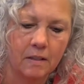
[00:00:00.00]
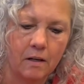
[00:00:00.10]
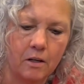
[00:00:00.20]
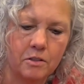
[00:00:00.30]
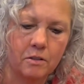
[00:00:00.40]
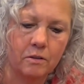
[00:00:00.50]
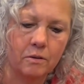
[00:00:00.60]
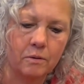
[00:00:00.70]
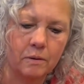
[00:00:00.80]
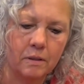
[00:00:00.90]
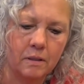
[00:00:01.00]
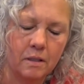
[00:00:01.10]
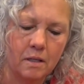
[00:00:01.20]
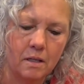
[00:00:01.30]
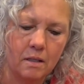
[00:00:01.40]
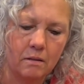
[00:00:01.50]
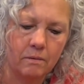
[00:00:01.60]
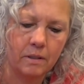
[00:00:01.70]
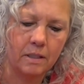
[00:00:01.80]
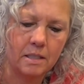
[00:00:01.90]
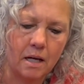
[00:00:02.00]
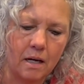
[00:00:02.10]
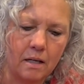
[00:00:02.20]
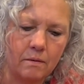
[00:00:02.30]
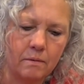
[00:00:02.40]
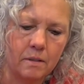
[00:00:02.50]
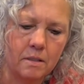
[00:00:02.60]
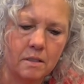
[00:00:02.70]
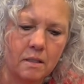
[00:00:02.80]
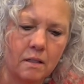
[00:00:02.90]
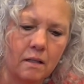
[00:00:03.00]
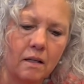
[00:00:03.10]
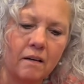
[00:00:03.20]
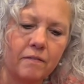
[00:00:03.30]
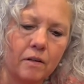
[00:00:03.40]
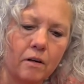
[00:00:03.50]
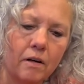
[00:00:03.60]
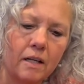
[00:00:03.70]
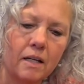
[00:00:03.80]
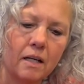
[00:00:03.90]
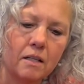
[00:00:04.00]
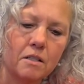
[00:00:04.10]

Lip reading: Also, the really tiny ones, and if they're already kind of